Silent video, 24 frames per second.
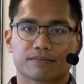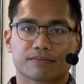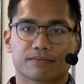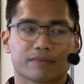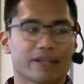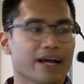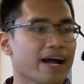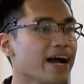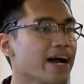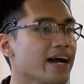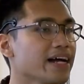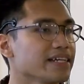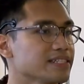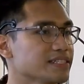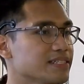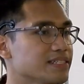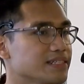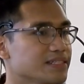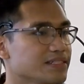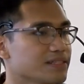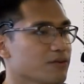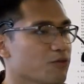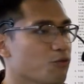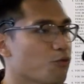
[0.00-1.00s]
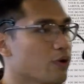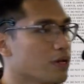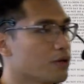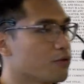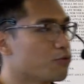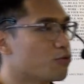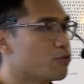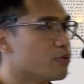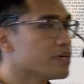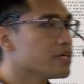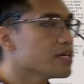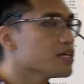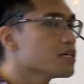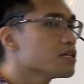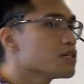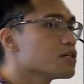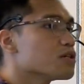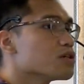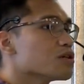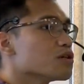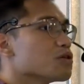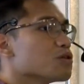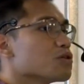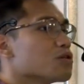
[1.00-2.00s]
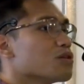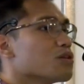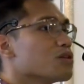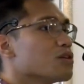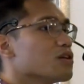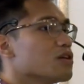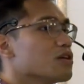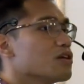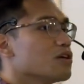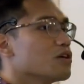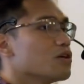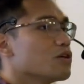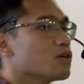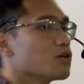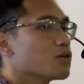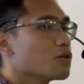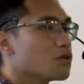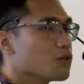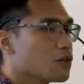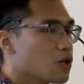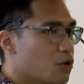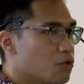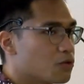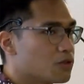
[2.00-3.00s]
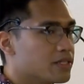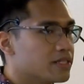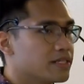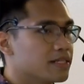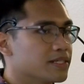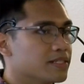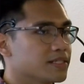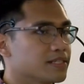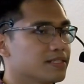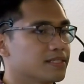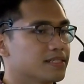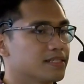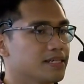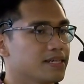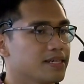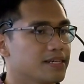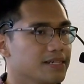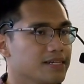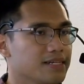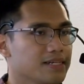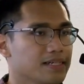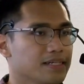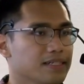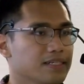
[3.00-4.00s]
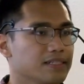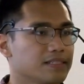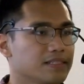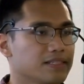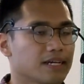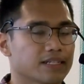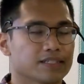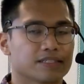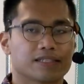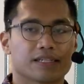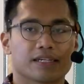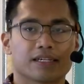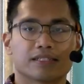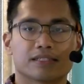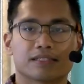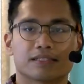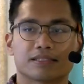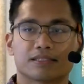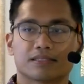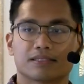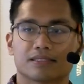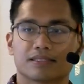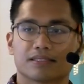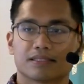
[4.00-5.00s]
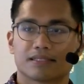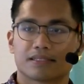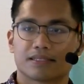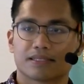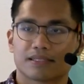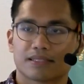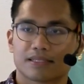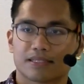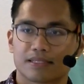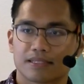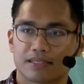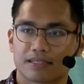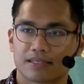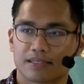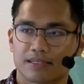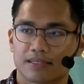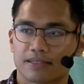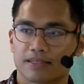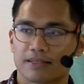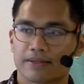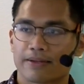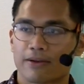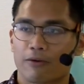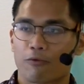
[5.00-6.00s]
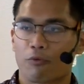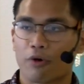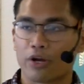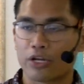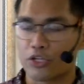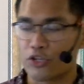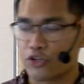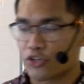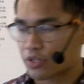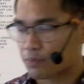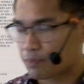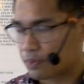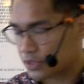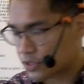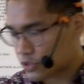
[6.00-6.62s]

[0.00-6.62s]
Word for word: That's when real loneliness sets in. When you could be